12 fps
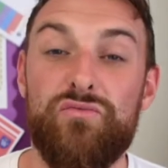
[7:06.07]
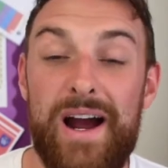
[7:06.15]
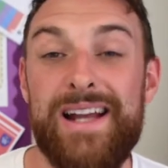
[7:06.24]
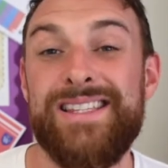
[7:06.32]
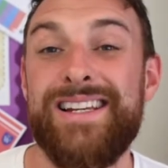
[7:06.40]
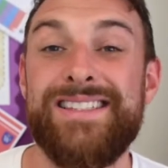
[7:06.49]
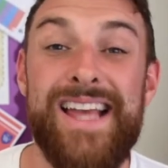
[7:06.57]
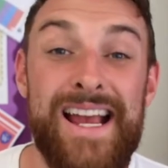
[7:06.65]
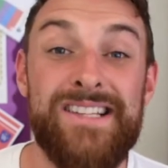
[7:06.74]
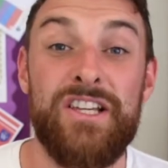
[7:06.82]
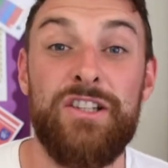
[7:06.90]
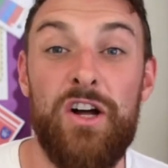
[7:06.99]
Writing
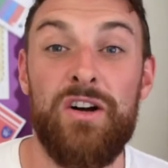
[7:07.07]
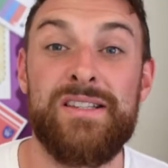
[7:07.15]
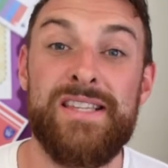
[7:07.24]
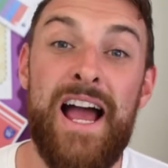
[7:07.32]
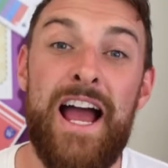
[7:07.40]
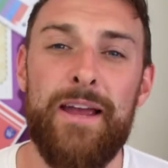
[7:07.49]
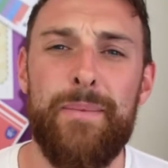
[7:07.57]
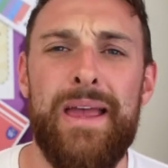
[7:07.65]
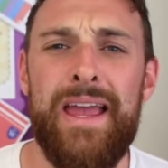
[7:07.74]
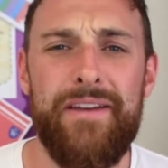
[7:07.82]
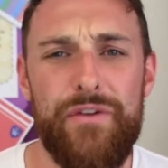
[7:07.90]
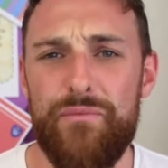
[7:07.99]
takes a long time.
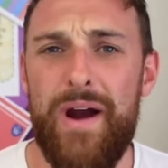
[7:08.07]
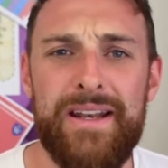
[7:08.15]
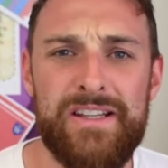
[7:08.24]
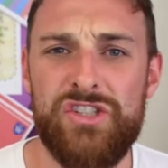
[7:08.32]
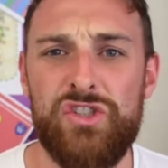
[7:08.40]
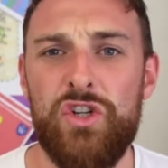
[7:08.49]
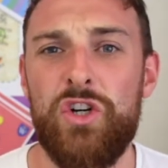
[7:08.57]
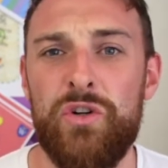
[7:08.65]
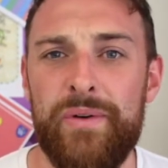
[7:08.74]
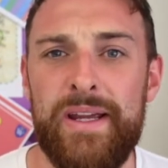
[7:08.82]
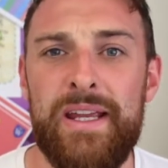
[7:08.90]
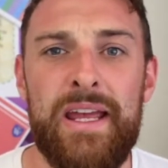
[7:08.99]
If you're writing a
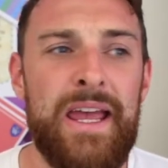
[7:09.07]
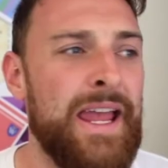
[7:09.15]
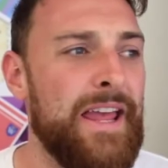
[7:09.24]
story,